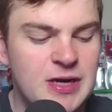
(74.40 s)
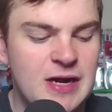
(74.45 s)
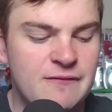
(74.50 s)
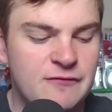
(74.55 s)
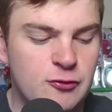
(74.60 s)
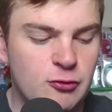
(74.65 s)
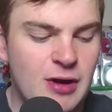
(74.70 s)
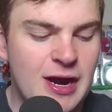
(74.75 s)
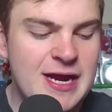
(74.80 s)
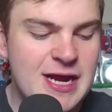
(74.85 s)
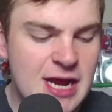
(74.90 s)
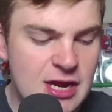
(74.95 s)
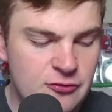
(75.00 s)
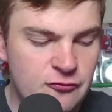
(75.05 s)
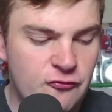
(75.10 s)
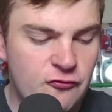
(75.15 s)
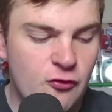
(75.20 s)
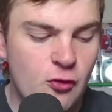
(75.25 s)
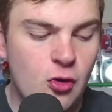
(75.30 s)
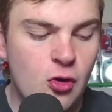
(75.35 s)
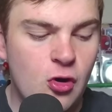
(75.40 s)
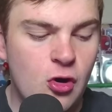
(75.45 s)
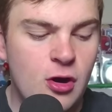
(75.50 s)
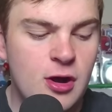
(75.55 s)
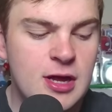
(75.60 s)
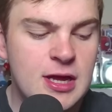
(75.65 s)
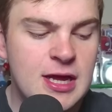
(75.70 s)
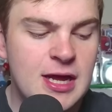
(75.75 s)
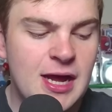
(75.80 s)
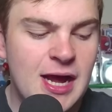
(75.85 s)
have 3 and 4,
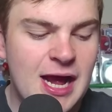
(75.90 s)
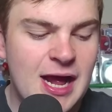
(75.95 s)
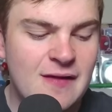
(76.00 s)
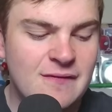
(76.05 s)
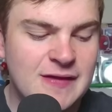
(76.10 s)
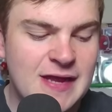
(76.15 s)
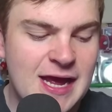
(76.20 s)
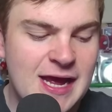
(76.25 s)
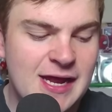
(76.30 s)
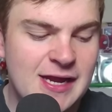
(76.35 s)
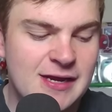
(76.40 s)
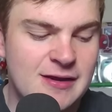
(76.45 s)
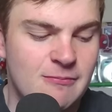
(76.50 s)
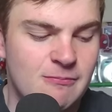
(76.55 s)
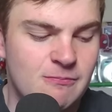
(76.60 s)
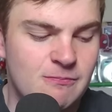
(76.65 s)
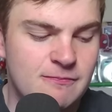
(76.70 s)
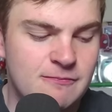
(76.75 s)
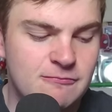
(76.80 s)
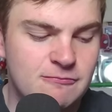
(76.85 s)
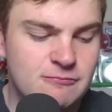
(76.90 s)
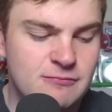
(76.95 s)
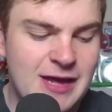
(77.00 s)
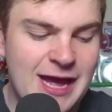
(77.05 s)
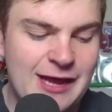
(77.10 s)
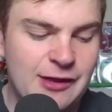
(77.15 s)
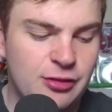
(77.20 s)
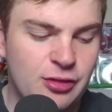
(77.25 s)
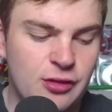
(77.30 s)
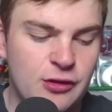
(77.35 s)
and then
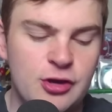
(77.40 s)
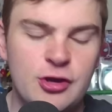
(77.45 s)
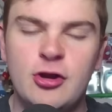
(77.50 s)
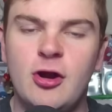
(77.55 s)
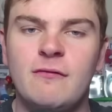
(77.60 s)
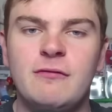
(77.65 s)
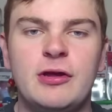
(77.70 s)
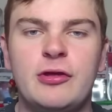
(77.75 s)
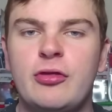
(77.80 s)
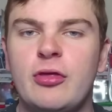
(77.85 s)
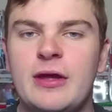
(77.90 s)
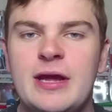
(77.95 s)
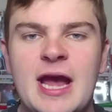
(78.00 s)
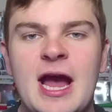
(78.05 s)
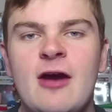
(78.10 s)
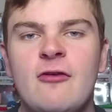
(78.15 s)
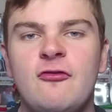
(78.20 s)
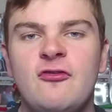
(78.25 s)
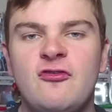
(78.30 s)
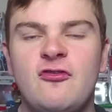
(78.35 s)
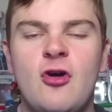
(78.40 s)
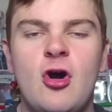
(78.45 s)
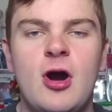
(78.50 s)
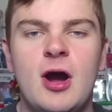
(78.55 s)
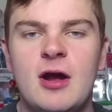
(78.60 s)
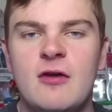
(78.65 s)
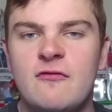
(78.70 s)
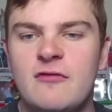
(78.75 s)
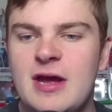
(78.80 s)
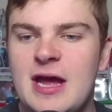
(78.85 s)
Essendon obviously have
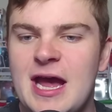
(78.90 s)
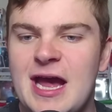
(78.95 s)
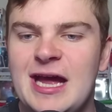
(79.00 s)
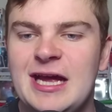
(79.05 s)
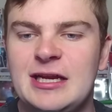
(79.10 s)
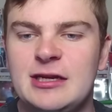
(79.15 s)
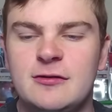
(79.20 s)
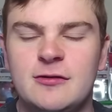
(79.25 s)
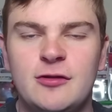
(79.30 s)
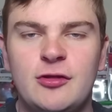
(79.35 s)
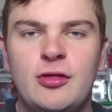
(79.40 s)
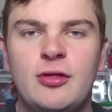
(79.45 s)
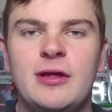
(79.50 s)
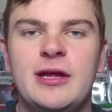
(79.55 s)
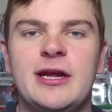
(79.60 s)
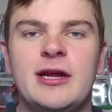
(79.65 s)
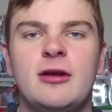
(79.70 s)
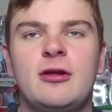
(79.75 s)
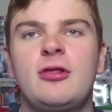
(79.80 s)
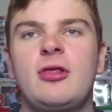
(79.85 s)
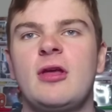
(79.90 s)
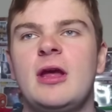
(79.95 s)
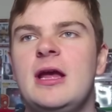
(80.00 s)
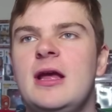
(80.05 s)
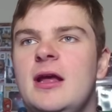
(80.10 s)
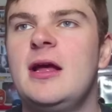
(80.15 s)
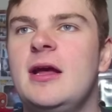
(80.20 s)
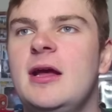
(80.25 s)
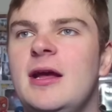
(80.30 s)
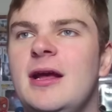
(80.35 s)
5 and 6.
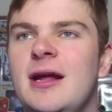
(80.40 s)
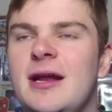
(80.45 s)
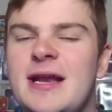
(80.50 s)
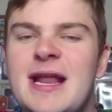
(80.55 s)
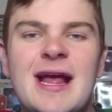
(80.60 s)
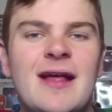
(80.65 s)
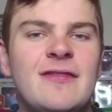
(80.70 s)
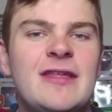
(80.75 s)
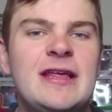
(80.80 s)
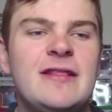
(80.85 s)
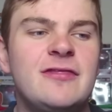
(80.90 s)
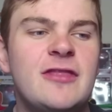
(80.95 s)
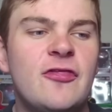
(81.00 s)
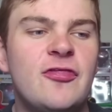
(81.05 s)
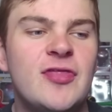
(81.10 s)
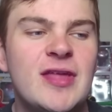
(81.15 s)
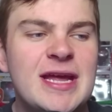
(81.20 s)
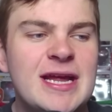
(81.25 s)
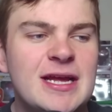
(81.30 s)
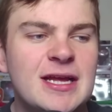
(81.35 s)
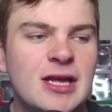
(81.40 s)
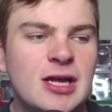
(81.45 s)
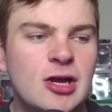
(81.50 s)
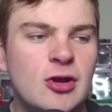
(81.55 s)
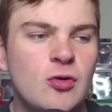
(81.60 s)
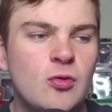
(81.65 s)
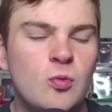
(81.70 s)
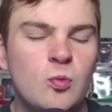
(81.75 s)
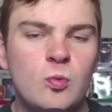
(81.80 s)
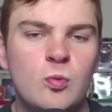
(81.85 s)
Now, the thing
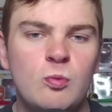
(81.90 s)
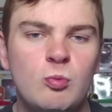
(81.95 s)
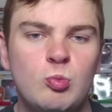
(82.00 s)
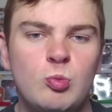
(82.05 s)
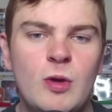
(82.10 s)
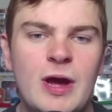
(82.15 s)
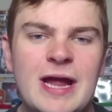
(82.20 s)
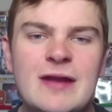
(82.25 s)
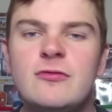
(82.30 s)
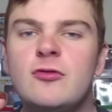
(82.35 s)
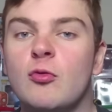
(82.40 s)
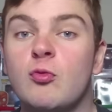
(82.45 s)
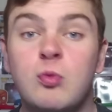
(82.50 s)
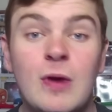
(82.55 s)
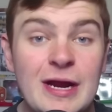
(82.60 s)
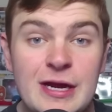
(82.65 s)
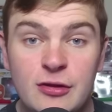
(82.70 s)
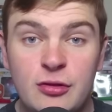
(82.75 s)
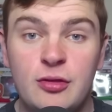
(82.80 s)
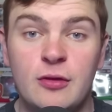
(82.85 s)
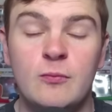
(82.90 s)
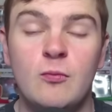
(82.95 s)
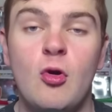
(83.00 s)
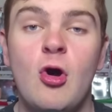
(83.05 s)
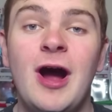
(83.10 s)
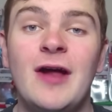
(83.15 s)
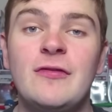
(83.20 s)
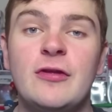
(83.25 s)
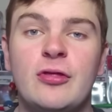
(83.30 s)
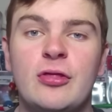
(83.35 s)
and the reason
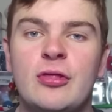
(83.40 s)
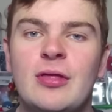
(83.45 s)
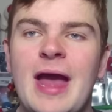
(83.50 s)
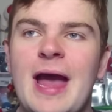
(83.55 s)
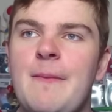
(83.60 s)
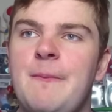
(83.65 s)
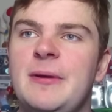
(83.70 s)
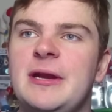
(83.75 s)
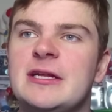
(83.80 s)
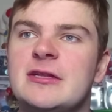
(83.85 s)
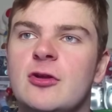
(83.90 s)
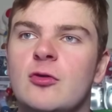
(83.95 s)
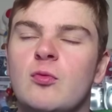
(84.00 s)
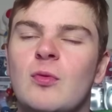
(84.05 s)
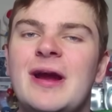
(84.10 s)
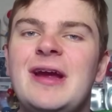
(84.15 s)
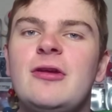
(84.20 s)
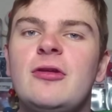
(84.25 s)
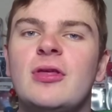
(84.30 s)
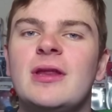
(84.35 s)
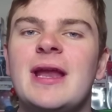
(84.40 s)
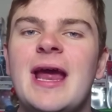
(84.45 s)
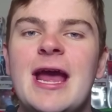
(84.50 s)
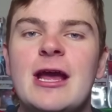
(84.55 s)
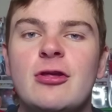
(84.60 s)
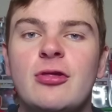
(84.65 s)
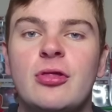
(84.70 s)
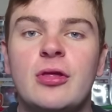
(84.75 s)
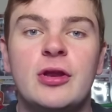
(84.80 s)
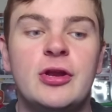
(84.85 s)
why this is happening, the reason
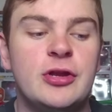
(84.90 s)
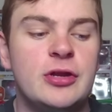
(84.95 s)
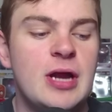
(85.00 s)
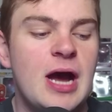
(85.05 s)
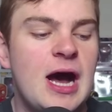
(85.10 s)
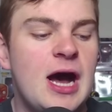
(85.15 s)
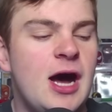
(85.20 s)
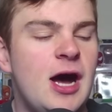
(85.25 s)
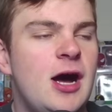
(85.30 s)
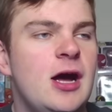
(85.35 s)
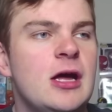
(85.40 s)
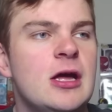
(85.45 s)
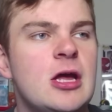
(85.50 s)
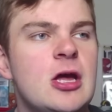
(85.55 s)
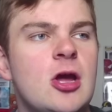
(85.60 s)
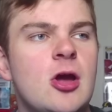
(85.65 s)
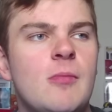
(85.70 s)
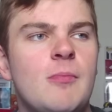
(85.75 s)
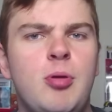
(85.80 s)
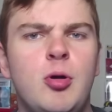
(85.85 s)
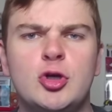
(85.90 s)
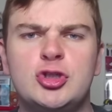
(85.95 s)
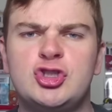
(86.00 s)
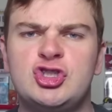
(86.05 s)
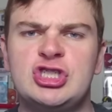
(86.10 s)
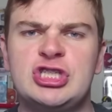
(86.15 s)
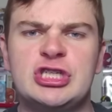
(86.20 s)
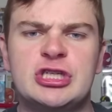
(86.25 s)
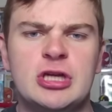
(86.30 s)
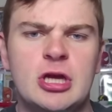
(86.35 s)
Essendon are
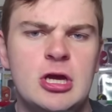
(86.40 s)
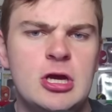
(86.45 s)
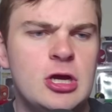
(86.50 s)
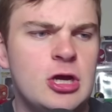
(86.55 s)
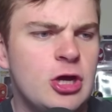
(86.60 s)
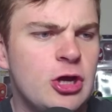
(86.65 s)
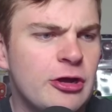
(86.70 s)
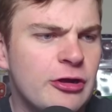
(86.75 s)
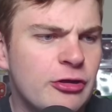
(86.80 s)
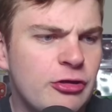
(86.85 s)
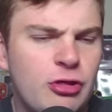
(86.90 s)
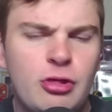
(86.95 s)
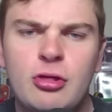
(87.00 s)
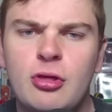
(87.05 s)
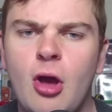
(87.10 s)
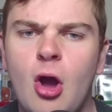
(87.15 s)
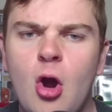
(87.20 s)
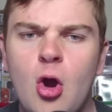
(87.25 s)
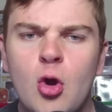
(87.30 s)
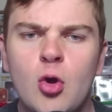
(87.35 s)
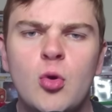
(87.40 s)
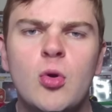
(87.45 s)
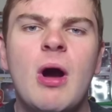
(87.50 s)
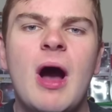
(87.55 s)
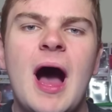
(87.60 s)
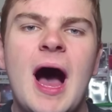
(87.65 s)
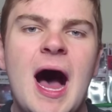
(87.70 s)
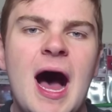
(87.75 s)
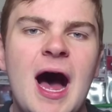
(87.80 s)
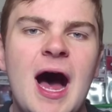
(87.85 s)
pushing so
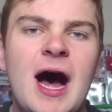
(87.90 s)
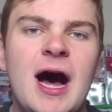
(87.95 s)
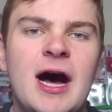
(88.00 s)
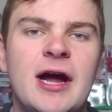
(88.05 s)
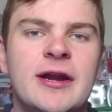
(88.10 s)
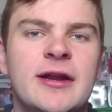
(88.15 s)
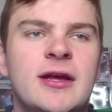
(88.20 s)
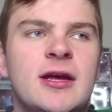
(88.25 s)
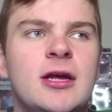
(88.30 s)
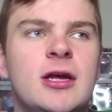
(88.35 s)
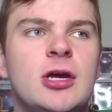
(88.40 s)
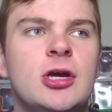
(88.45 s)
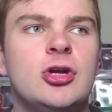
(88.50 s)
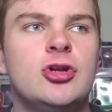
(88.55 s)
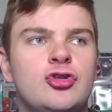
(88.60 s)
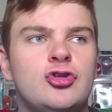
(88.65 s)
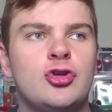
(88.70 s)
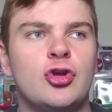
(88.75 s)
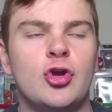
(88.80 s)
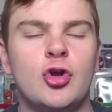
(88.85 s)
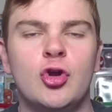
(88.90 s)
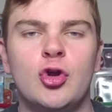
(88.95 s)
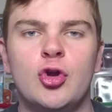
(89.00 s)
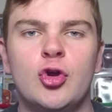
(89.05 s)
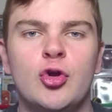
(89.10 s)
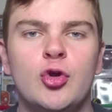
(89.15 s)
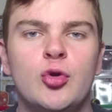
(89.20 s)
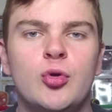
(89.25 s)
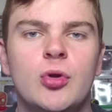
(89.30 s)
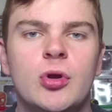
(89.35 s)
hard
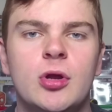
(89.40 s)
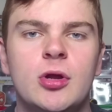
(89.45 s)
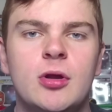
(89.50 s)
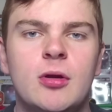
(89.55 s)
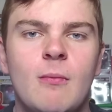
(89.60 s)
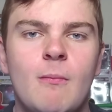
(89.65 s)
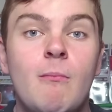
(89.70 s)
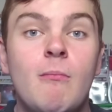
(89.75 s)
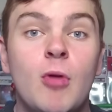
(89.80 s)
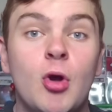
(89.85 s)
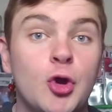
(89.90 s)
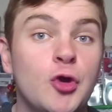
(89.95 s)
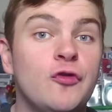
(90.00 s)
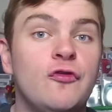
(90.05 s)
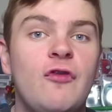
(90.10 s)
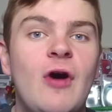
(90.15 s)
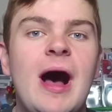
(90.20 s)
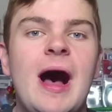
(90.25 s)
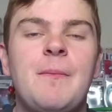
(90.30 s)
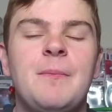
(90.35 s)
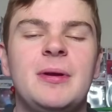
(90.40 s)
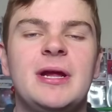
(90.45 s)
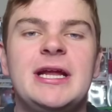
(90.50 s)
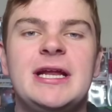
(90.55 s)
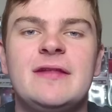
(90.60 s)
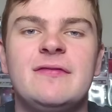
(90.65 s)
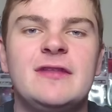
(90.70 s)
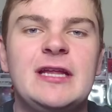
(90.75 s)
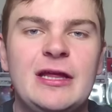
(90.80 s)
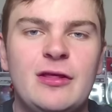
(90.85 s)
to move up
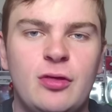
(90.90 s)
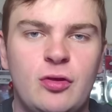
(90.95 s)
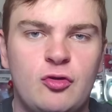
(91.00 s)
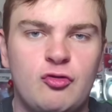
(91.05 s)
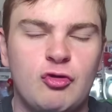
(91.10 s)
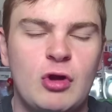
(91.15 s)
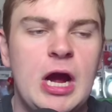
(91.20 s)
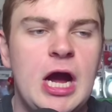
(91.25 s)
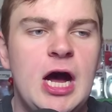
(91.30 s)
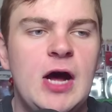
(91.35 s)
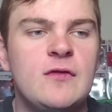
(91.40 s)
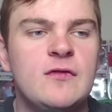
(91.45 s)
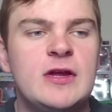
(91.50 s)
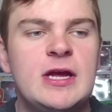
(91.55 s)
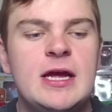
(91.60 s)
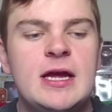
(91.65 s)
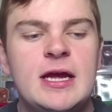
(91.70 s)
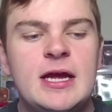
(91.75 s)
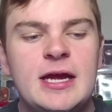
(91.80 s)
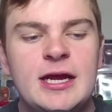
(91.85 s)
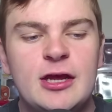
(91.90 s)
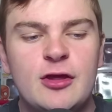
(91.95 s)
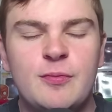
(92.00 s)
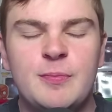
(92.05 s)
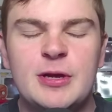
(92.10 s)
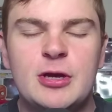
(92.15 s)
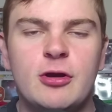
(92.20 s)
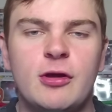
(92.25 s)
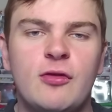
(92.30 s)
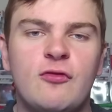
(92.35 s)
in this draft is
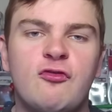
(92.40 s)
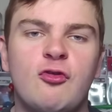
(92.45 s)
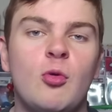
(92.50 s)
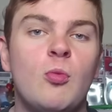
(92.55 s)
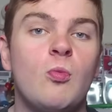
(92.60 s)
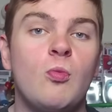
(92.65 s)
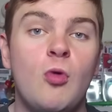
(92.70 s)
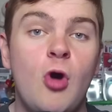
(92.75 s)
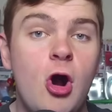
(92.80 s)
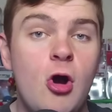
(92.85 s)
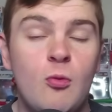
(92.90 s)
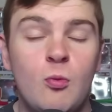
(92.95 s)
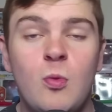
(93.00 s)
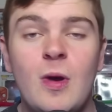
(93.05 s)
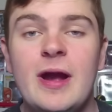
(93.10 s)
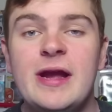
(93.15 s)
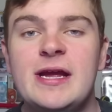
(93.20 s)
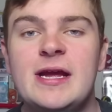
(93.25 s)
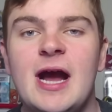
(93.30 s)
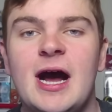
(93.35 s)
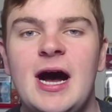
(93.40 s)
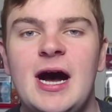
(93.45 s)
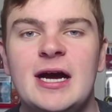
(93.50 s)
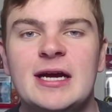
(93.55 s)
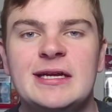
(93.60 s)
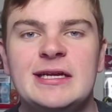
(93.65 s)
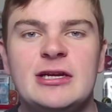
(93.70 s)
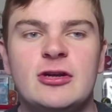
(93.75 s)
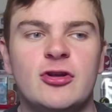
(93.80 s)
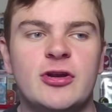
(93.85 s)
because from what we are
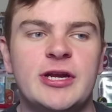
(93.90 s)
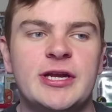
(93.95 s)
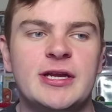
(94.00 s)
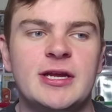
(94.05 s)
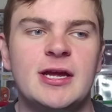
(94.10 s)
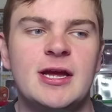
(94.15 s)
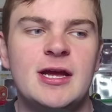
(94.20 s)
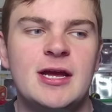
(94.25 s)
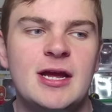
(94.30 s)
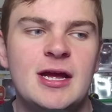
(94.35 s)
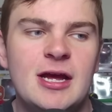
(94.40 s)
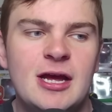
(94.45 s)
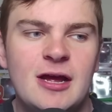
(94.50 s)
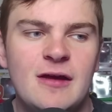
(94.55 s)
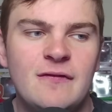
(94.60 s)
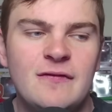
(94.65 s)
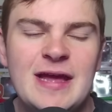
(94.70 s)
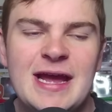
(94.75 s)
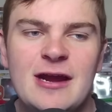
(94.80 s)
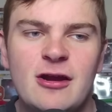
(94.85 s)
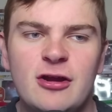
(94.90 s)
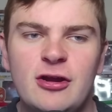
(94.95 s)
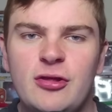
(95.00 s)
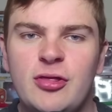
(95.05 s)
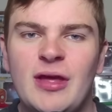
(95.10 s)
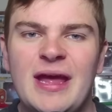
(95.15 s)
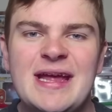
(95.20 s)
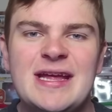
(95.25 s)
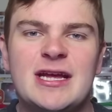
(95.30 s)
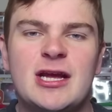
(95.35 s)
hearing, there is
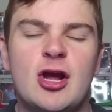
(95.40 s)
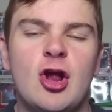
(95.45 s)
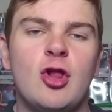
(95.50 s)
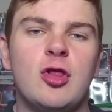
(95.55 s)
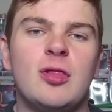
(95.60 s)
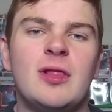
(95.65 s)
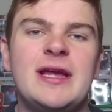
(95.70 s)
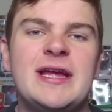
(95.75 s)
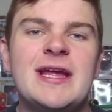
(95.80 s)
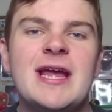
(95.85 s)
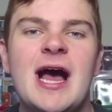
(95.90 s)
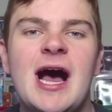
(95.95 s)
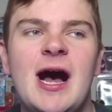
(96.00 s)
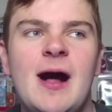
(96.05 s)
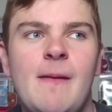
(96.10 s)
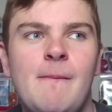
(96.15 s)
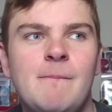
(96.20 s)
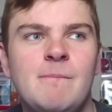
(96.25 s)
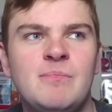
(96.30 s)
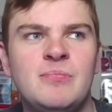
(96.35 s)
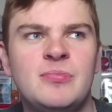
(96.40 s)
a clear